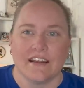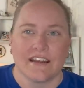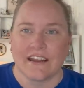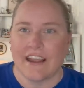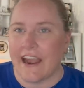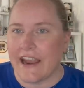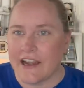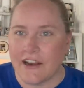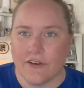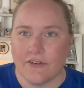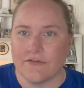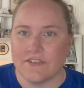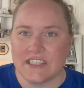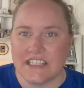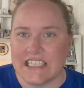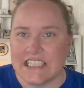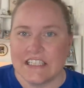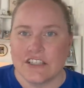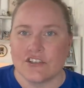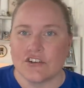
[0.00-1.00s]
kind of
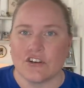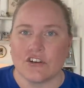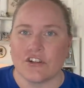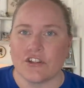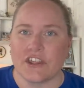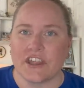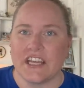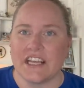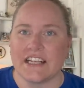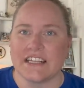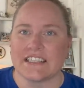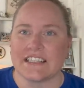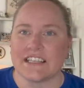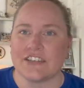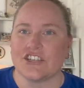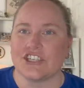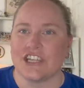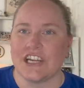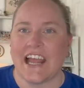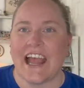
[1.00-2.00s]
seasonal things
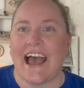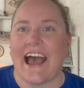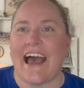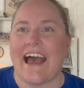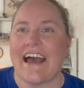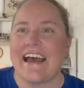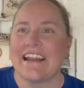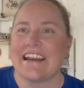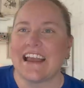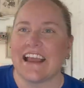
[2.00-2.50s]
that she had.